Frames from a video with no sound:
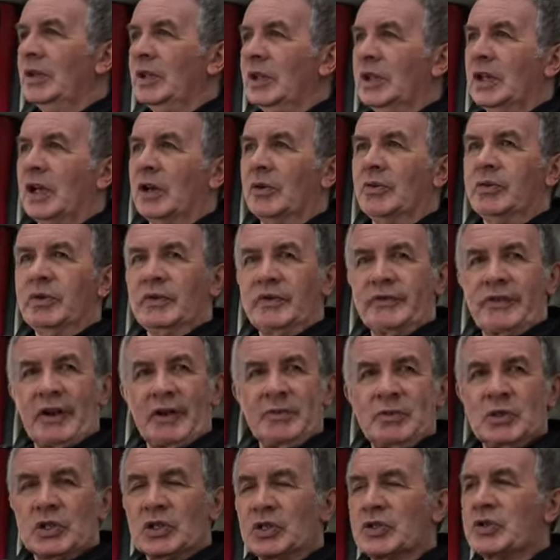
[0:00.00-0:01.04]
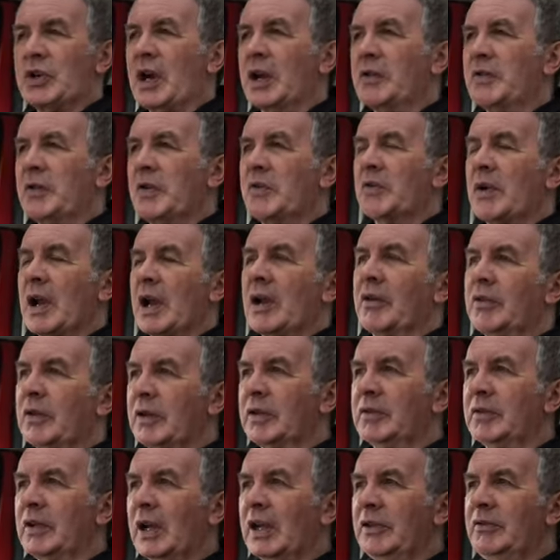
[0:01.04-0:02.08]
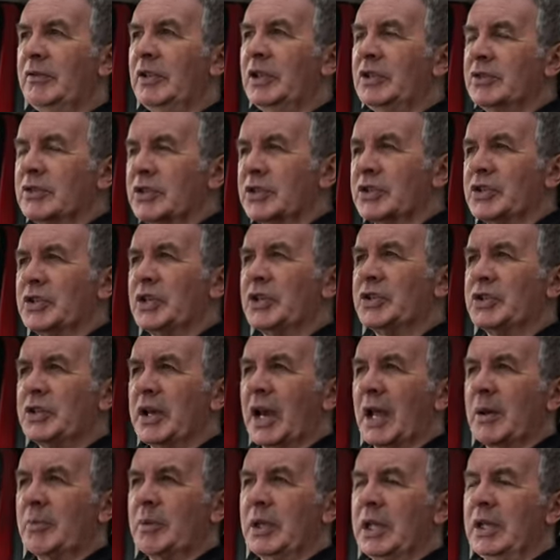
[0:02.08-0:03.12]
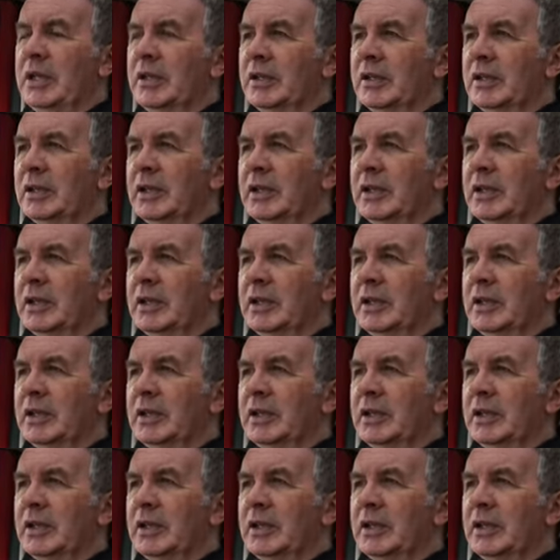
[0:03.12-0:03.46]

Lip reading: you know, if I'm just driving around, I use a Citroen Ami,